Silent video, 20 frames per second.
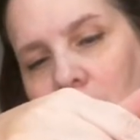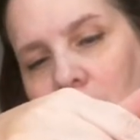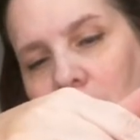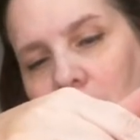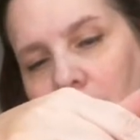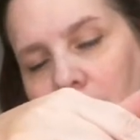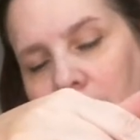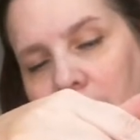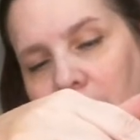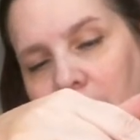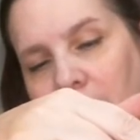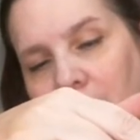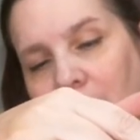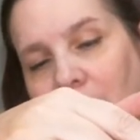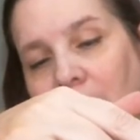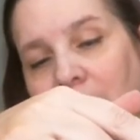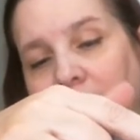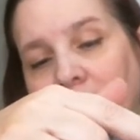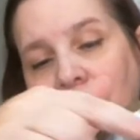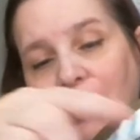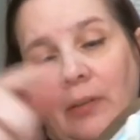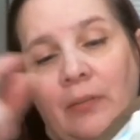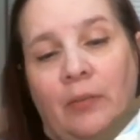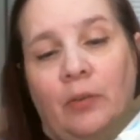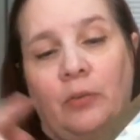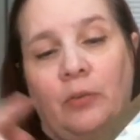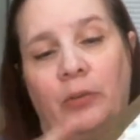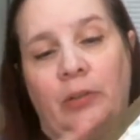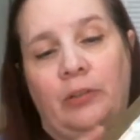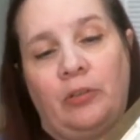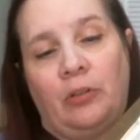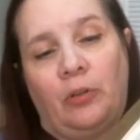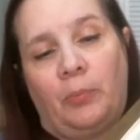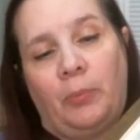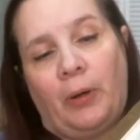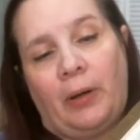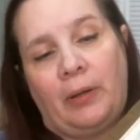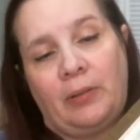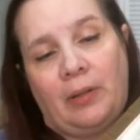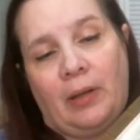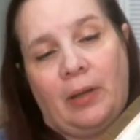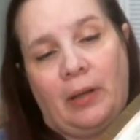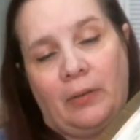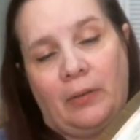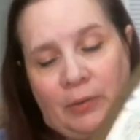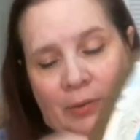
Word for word: no, it doesn't. It does have an original price tag of